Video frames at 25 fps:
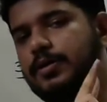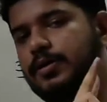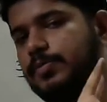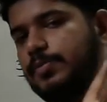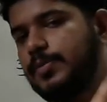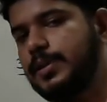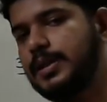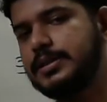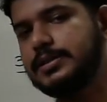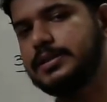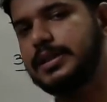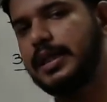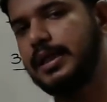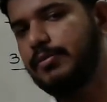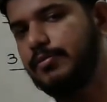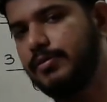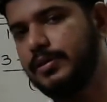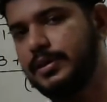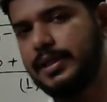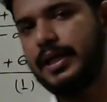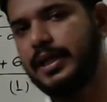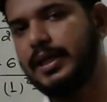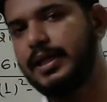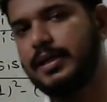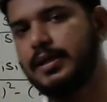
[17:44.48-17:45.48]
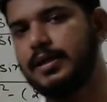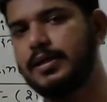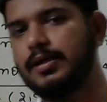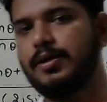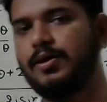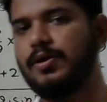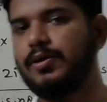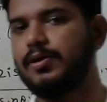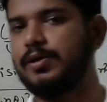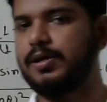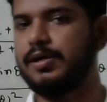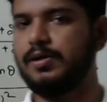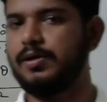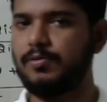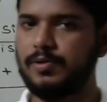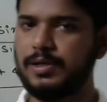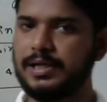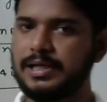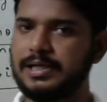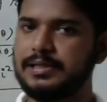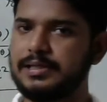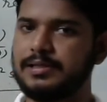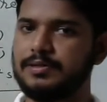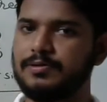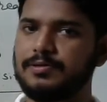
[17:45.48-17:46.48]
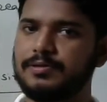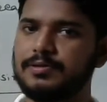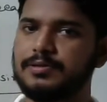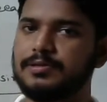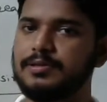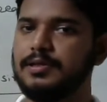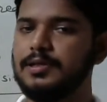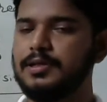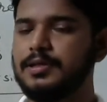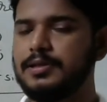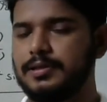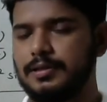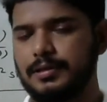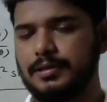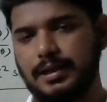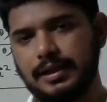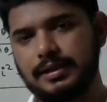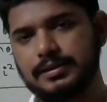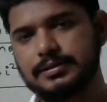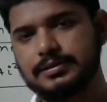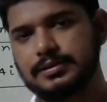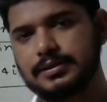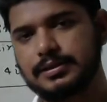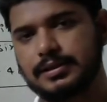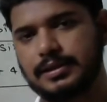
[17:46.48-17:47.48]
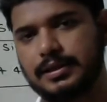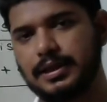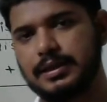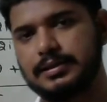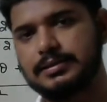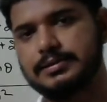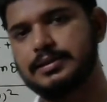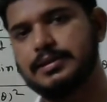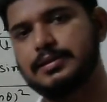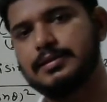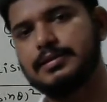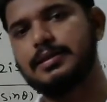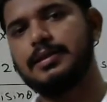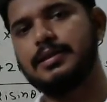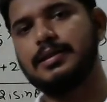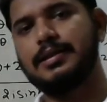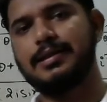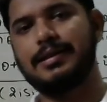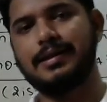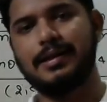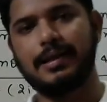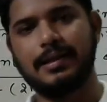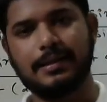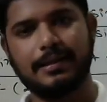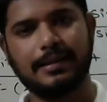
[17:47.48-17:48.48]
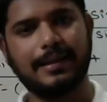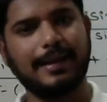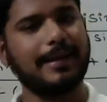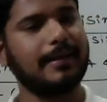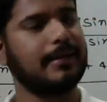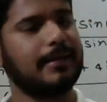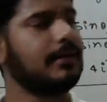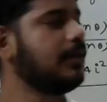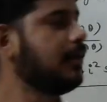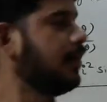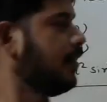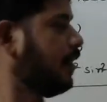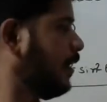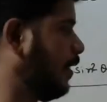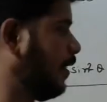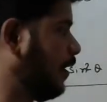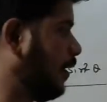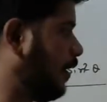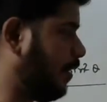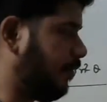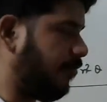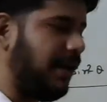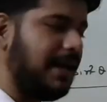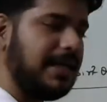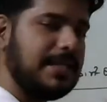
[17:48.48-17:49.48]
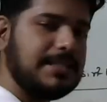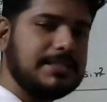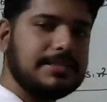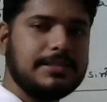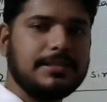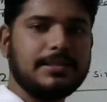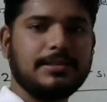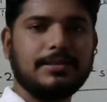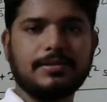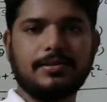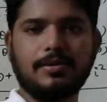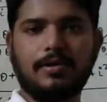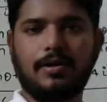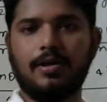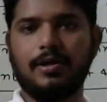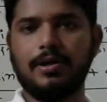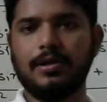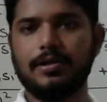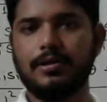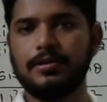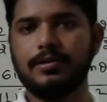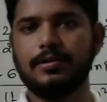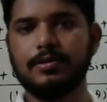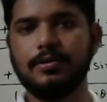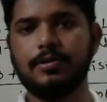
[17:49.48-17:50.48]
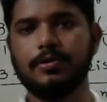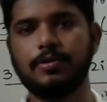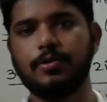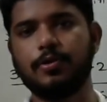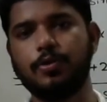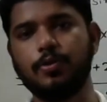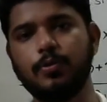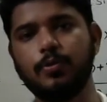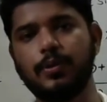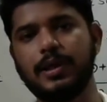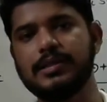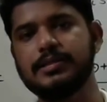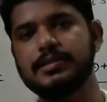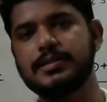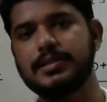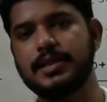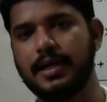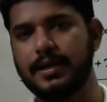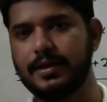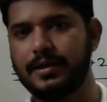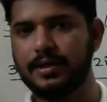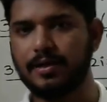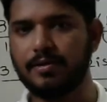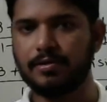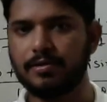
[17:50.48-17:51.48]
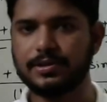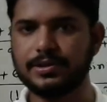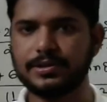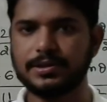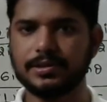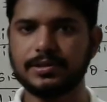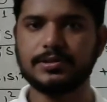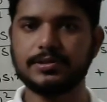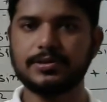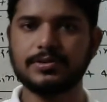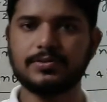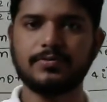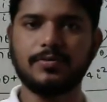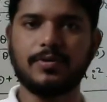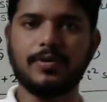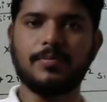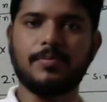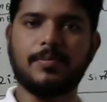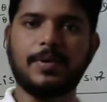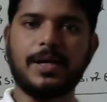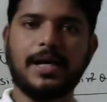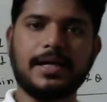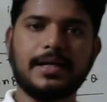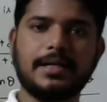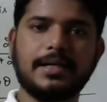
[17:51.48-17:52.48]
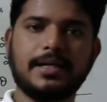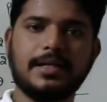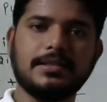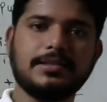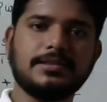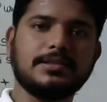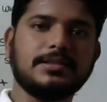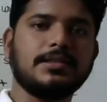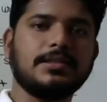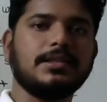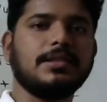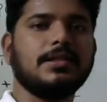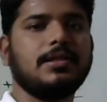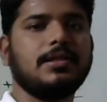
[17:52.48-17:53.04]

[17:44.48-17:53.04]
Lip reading: topics I will take or cover in your next classes. Till then, revise it all, do NCERT questions for practice.